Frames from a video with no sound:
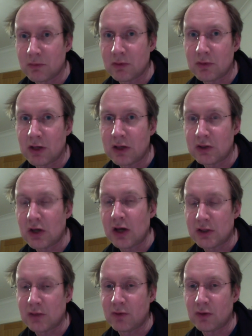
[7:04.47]
exchange
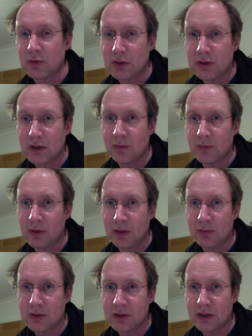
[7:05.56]
some views and
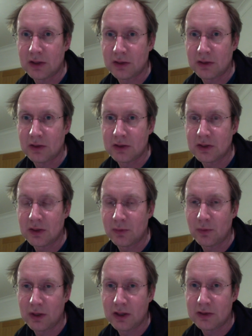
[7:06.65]
decide
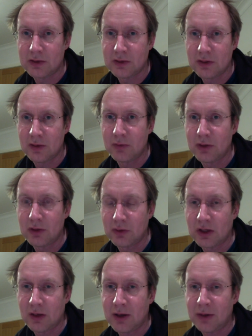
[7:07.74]
what it is that you
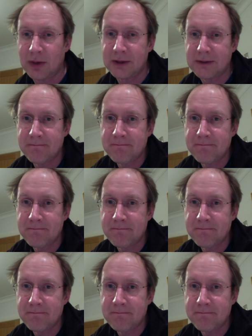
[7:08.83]
think about that.